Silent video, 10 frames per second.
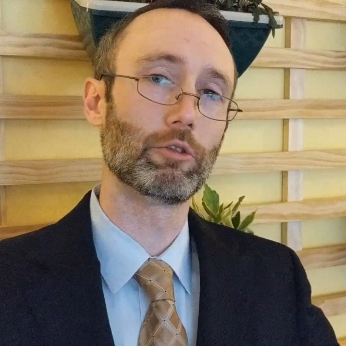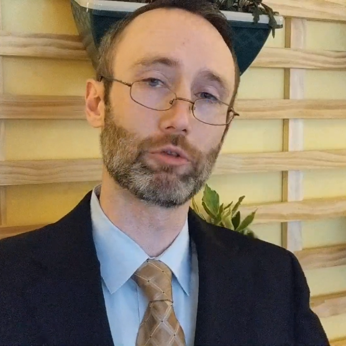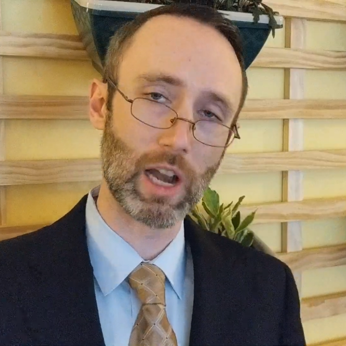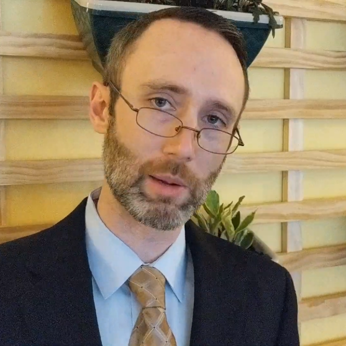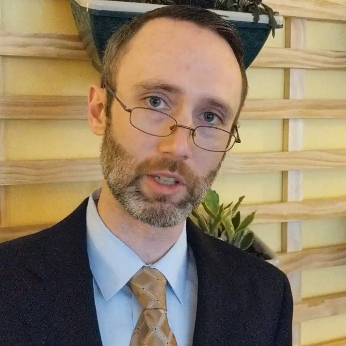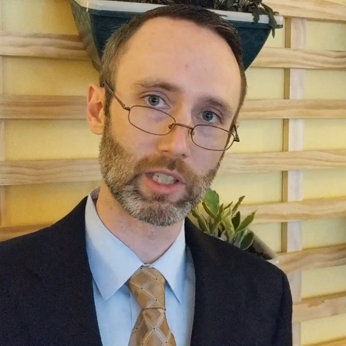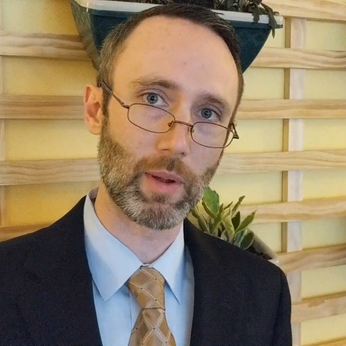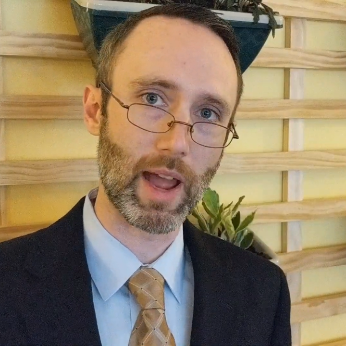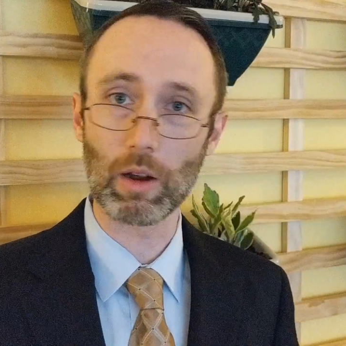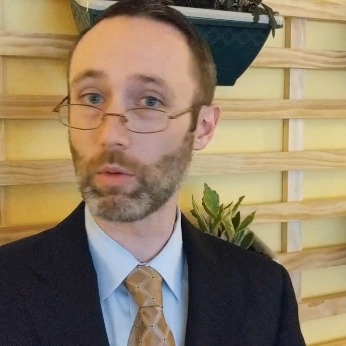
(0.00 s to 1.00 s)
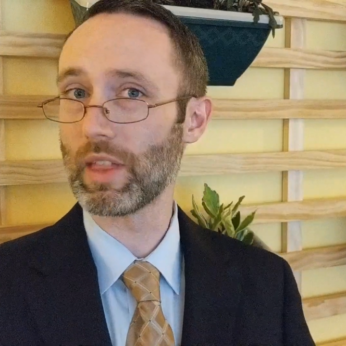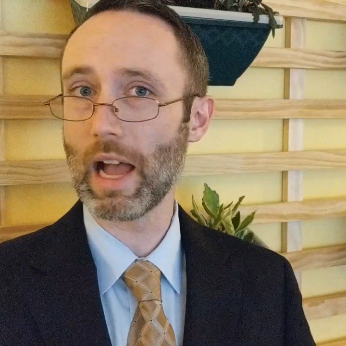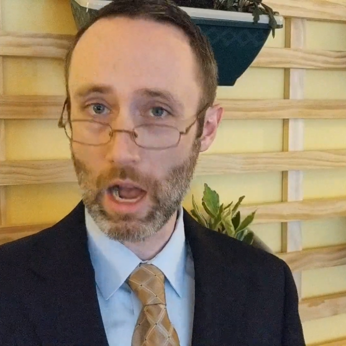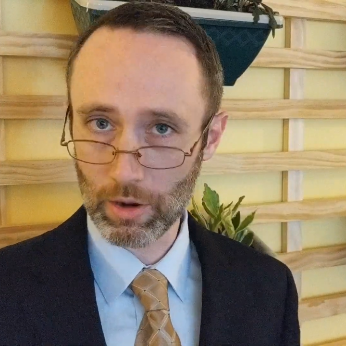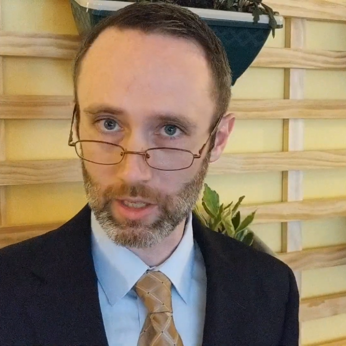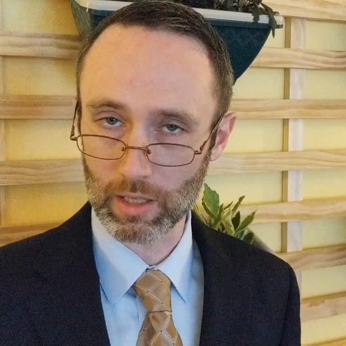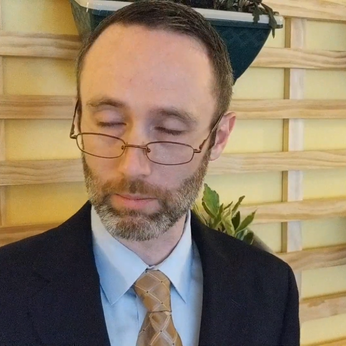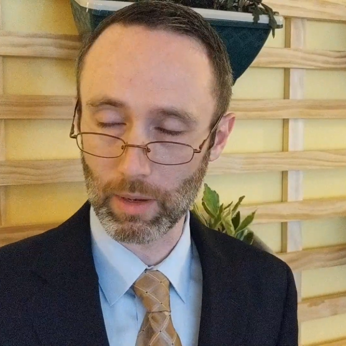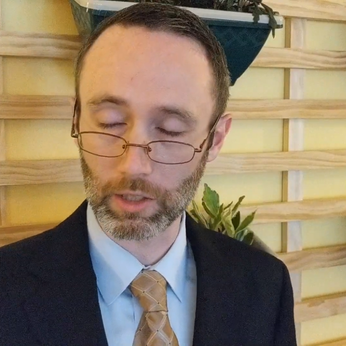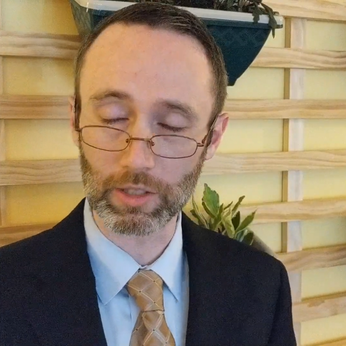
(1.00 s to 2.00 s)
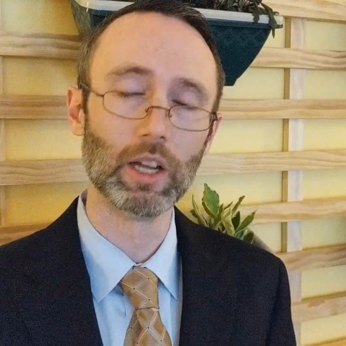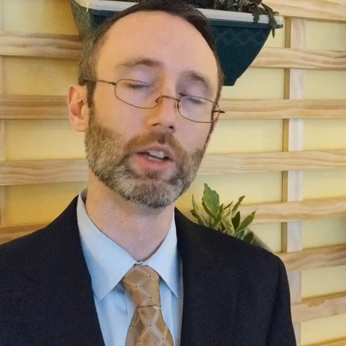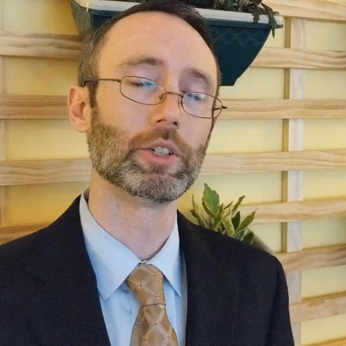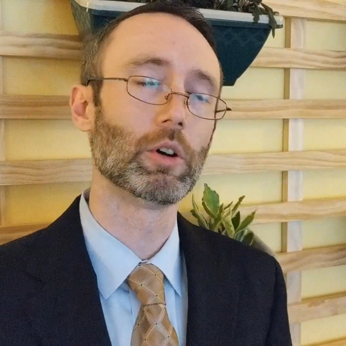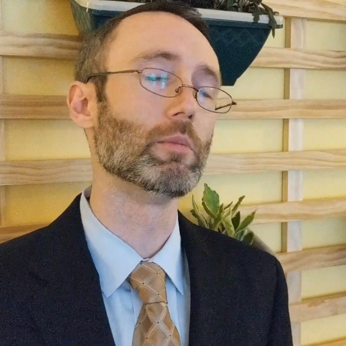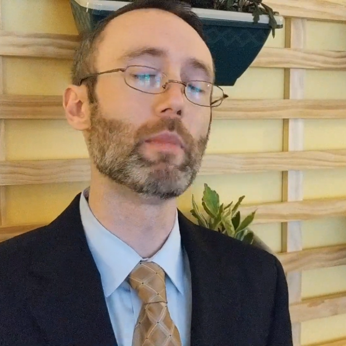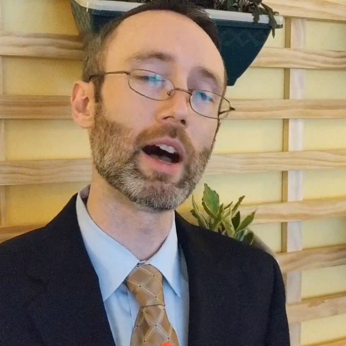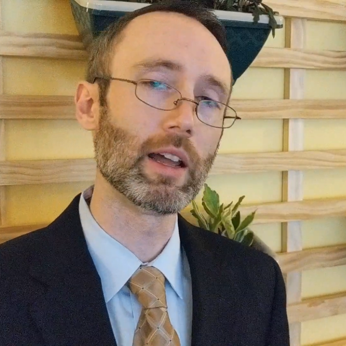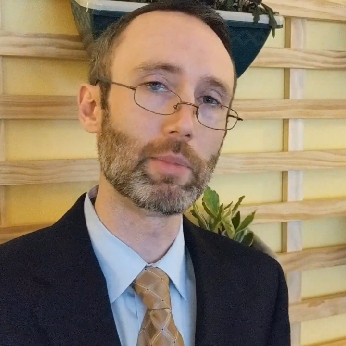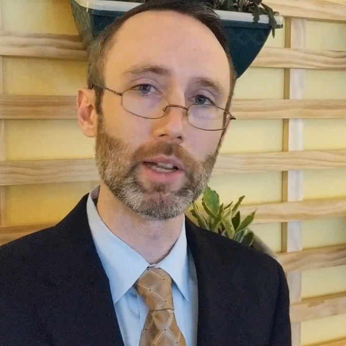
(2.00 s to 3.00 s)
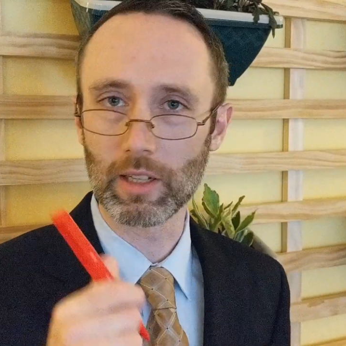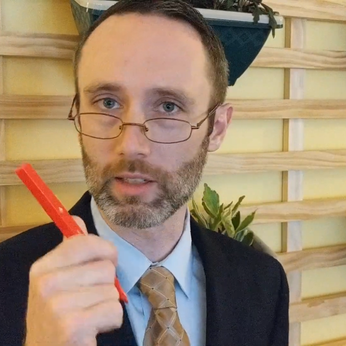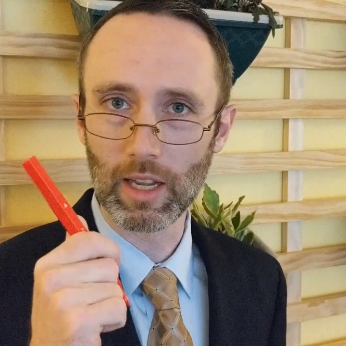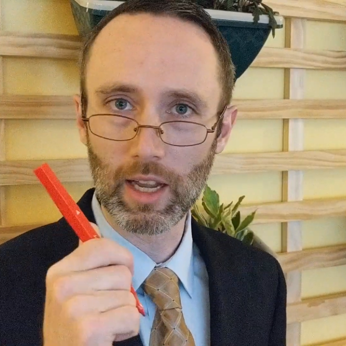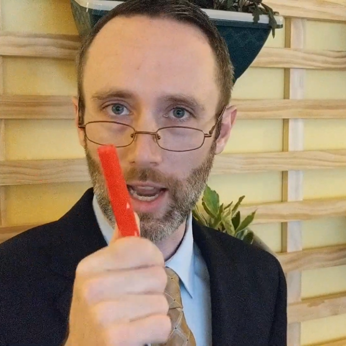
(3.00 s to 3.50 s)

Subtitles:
frameless pack without a hip belt, so in my opinion,